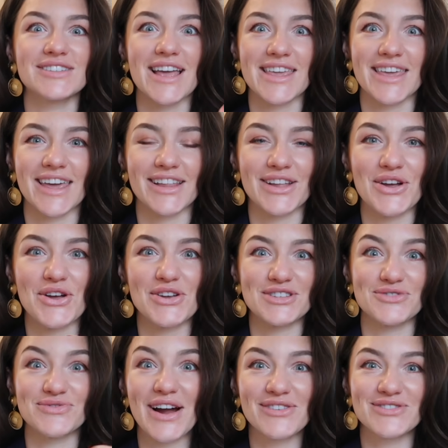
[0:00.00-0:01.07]
take in her
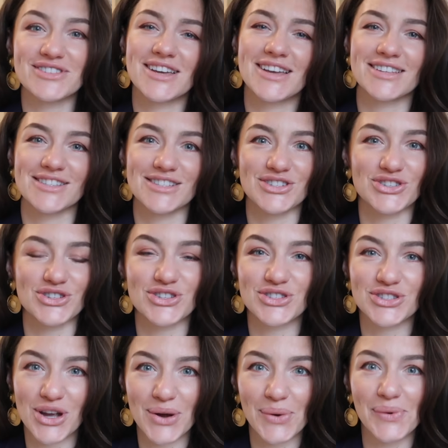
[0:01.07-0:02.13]
surroundings, and it's just
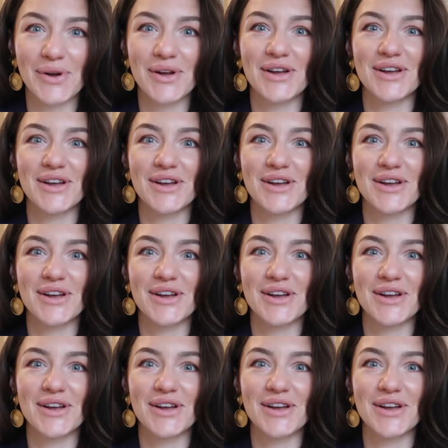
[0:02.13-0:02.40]
so